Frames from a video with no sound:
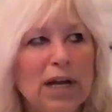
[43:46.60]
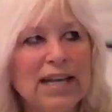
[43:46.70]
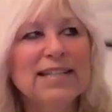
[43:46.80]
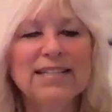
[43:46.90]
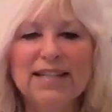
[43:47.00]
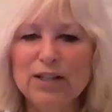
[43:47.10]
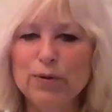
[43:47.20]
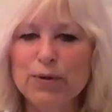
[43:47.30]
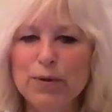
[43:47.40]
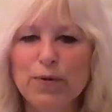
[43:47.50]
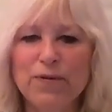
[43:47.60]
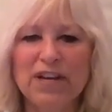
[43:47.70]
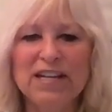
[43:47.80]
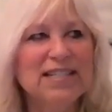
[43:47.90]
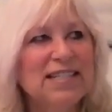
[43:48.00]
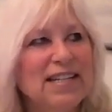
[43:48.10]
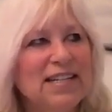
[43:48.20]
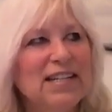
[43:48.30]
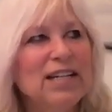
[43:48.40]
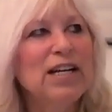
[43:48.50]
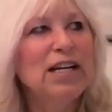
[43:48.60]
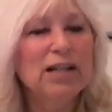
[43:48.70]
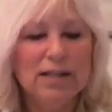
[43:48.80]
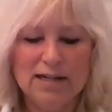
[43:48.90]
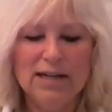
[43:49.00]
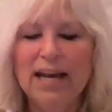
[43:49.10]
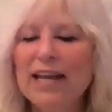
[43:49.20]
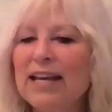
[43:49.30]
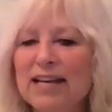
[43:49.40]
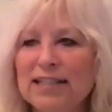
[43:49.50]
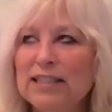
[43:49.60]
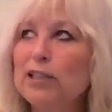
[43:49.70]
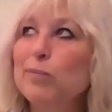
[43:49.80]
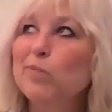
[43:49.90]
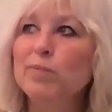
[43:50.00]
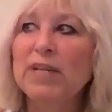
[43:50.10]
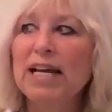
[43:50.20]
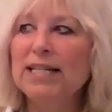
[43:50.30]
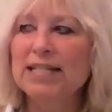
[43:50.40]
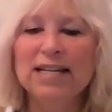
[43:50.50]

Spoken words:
I can tell you two things, like as